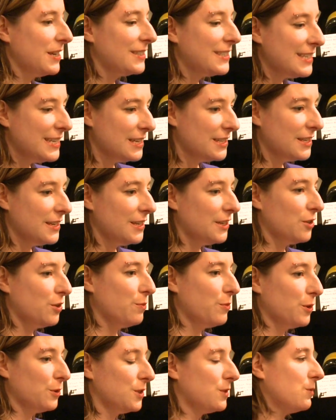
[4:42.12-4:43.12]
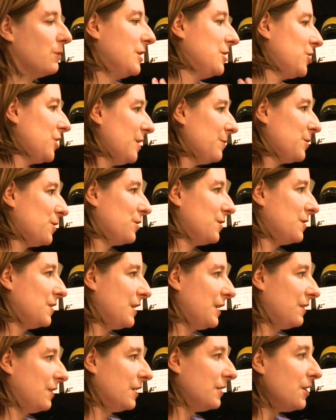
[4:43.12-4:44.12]
It's easy, you know, most wine shops sort of
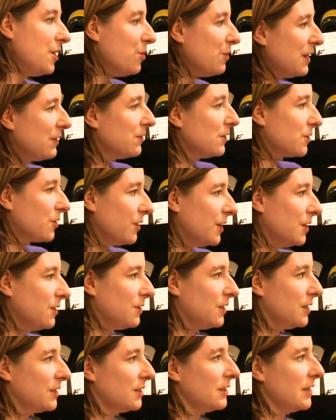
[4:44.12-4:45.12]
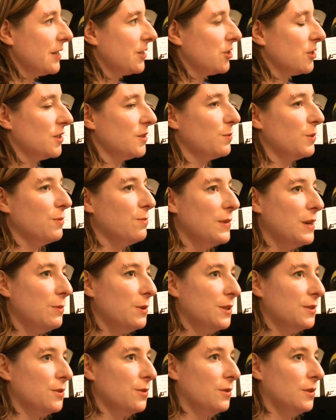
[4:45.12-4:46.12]
say like, oh, we have these great unique selections, but
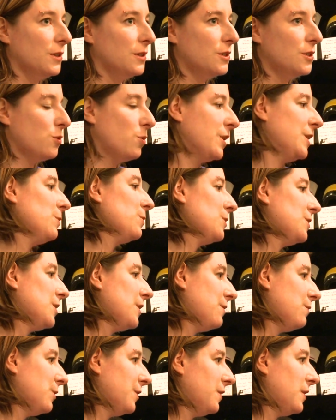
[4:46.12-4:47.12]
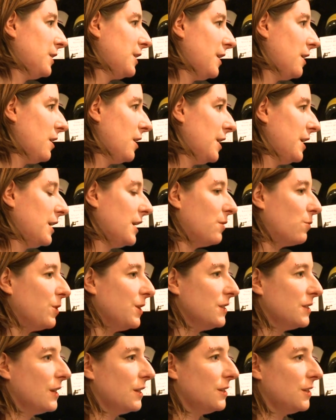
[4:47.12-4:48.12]
maybe it's only 20% of what they carry, and
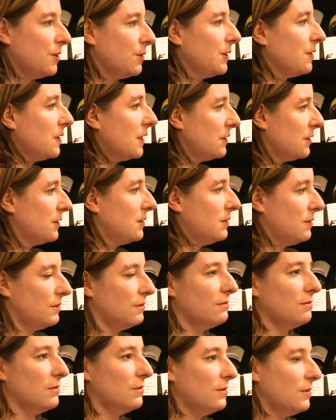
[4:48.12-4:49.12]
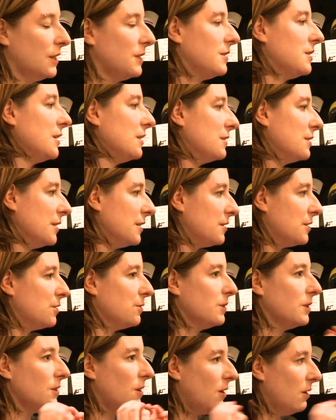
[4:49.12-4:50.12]
we said, you know what, that's nuts. Let's
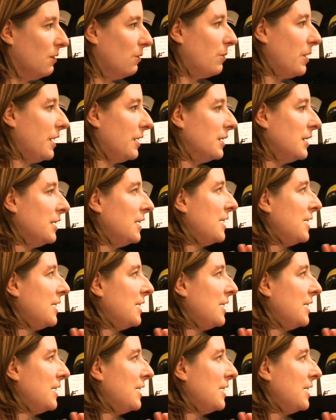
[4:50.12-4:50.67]
do it all the way.